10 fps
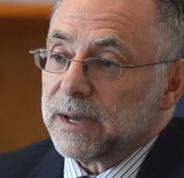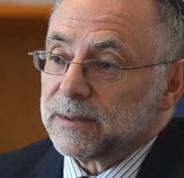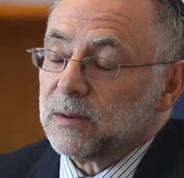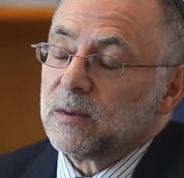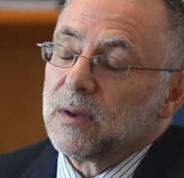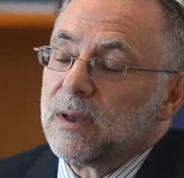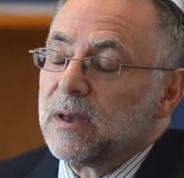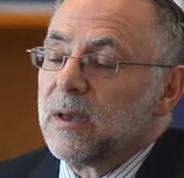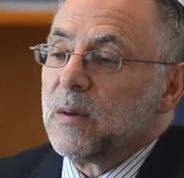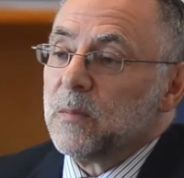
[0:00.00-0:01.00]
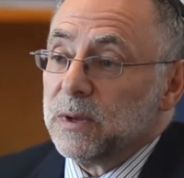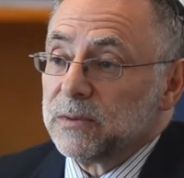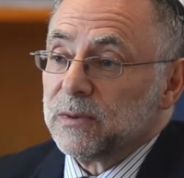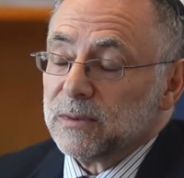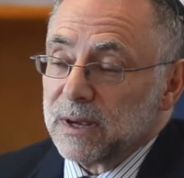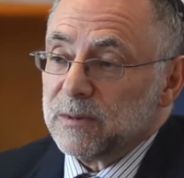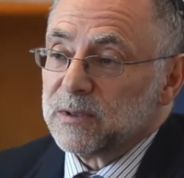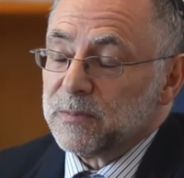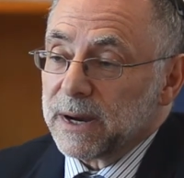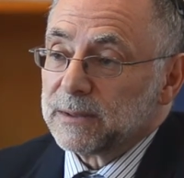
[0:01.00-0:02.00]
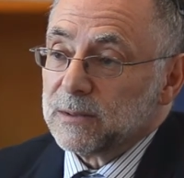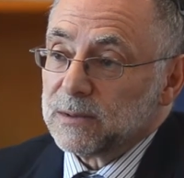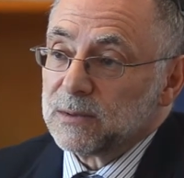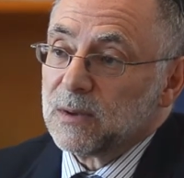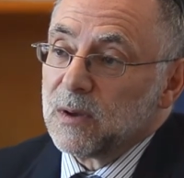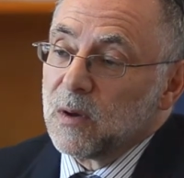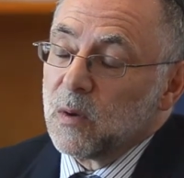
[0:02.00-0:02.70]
sector, Ministry of Labor inspectors